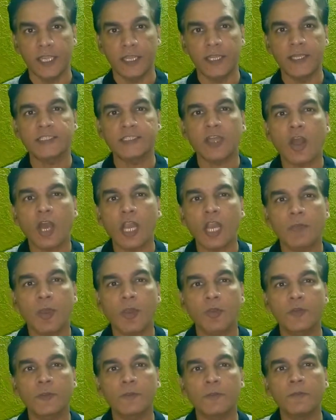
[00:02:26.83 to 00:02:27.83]
It is all
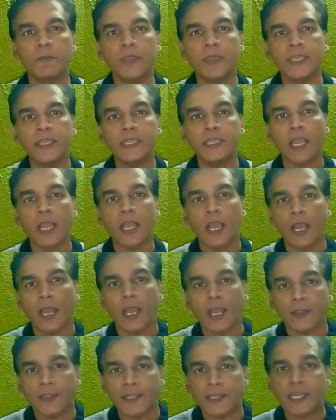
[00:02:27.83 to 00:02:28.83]
about being
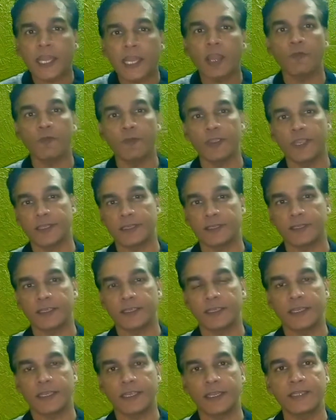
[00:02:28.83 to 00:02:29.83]
data aware.
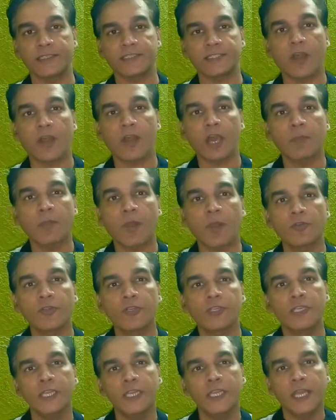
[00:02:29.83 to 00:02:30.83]
It is all
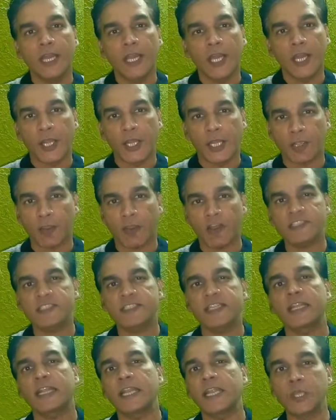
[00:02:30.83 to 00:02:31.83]
about
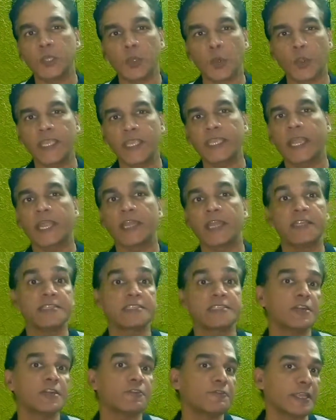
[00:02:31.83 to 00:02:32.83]
constantly knowing and
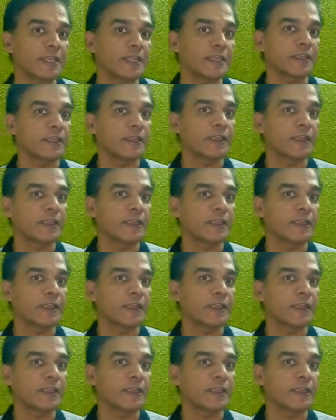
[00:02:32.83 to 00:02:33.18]
discovering